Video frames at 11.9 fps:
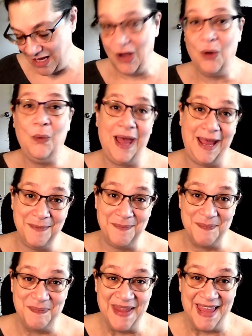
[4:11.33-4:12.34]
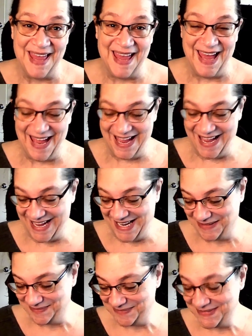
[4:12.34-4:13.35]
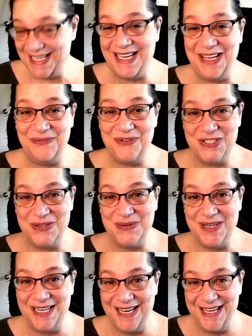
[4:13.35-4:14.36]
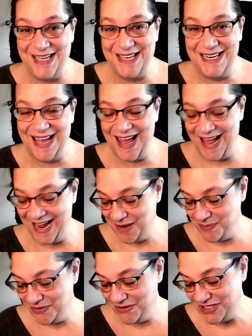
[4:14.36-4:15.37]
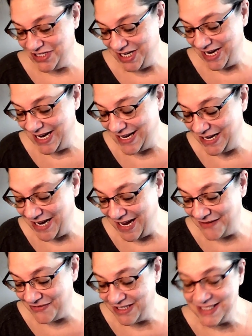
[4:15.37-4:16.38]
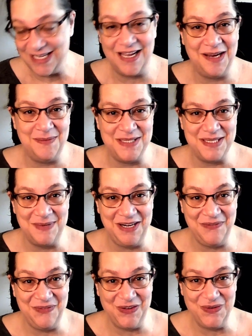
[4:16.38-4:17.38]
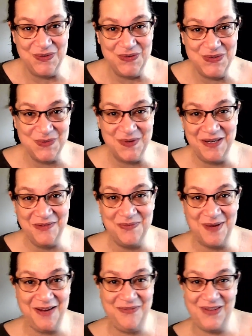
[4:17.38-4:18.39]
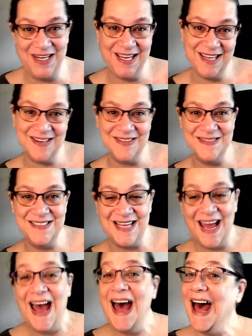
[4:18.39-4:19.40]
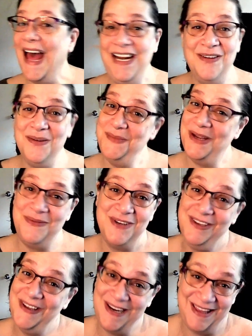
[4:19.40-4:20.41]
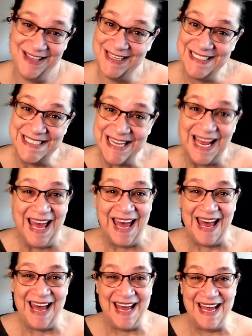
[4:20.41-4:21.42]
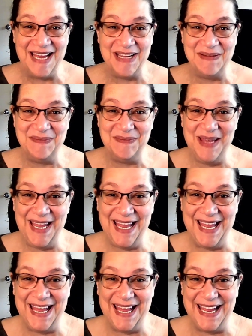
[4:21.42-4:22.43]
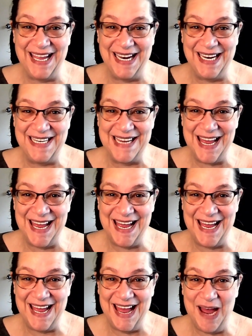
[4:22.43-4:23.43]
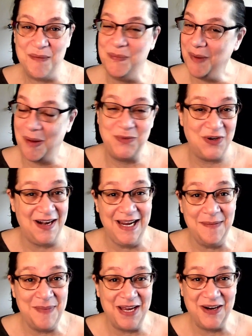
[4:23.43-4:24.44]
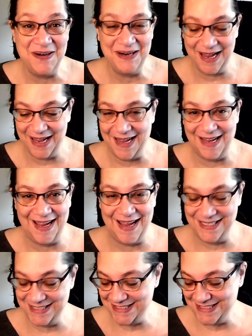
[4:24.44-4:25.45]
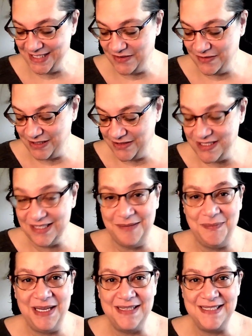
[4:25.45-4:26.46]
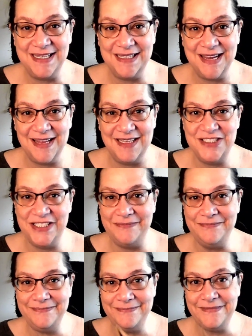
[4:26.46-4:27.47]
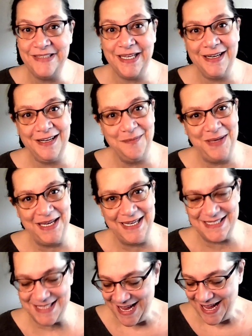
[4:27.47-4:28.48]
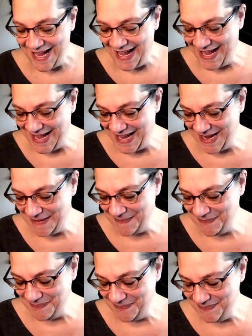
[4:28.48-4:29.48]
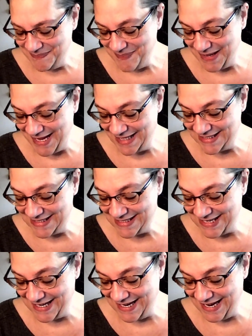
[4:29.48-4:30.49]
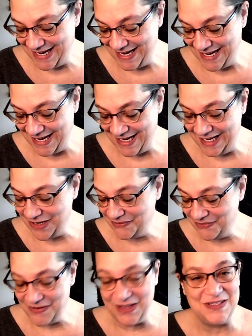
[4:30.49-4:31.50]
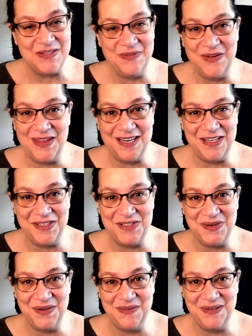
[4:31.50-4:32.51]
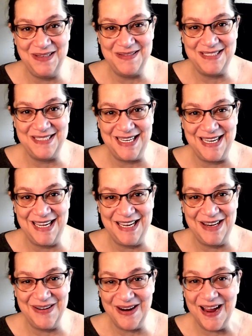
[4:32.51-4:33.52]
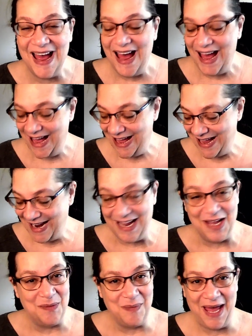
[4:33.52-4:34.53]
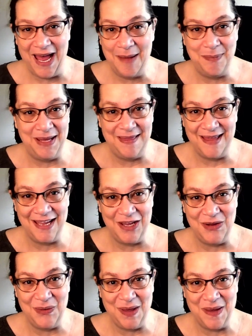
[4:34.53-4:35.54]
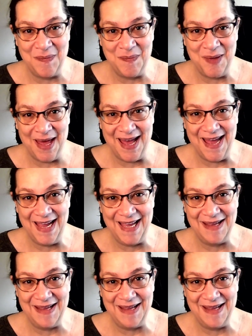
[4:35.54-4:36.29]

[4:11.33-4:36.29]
Okay. Thank you for tuning in. I appreciate it every time somebody views one of my videos. I know I'm not real good at this, and I'm trying to get better. I just, usually me and technology, not a good mix. But for those of you that enjoy what you see here, I am happy that you come back